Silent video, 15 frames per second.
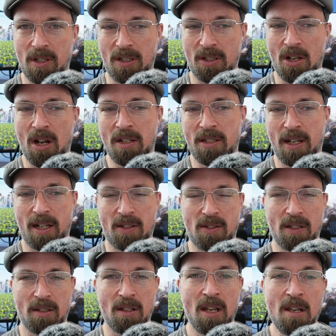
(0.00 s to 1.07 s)
and context
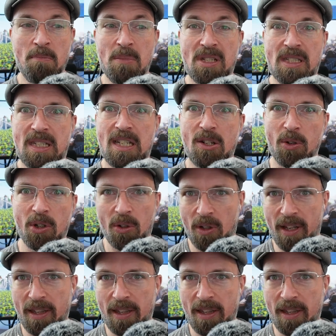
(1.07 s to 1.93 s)
and material.